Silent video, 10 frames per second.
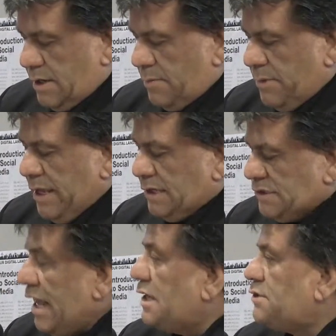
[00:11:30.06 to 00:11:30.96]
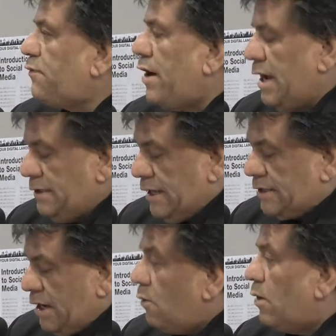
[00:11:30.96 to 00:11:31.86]
being satisfied that
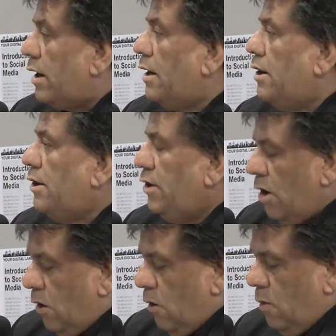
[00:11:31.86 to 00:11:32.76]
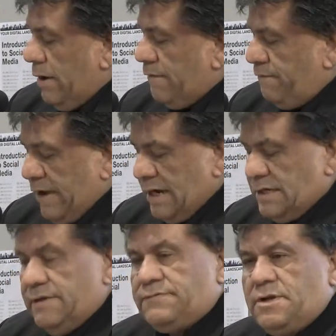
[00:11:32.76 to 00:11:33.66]
there were no
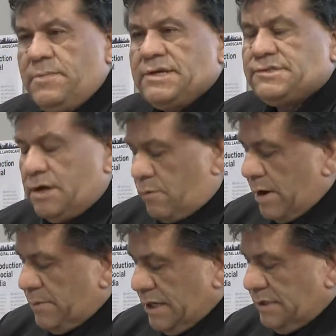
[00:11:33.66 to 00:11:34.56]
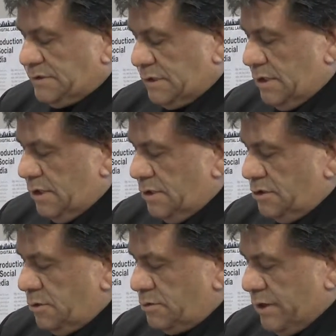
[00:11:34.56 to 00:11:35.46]
effective domestic remedies
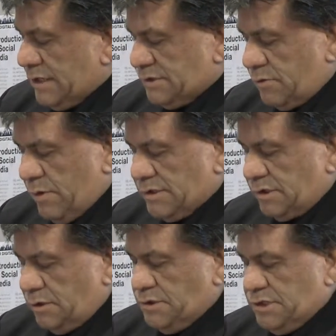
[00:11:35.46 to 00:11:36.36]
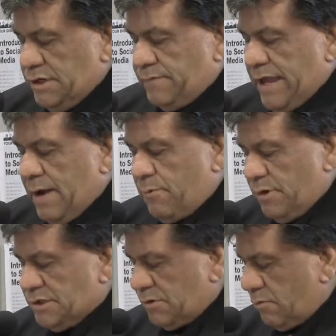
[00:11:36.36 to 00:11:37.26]
to address the resolution of the
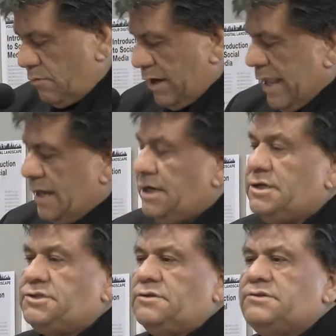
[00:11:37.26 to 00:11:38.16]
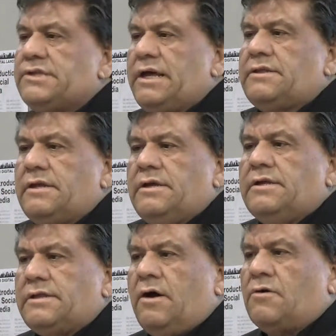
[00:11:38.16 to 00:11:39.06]
Aboriginal land issues that
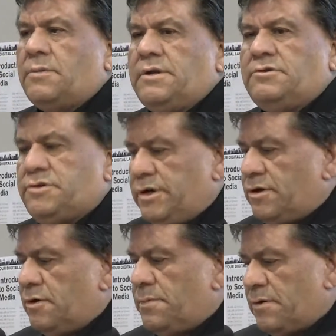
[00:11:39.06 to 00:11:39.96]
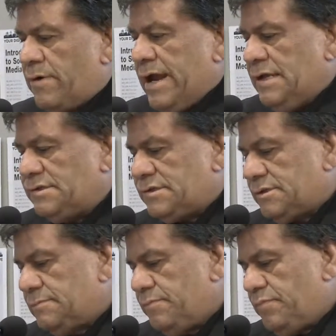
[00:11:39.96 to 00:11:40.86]
the Hul'qumi'num Treaty Group had raised.
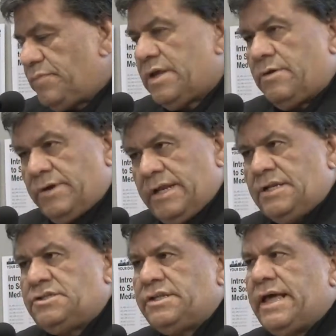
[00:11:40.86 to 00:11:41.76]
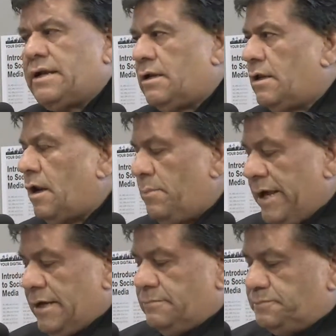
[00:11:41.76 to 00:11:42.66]
And we'll get into that in a little
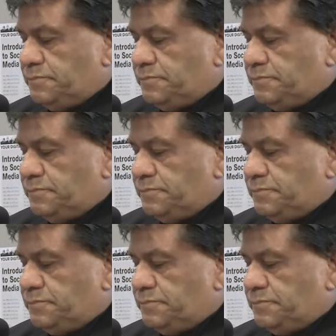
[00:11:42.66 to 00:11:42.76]
bit.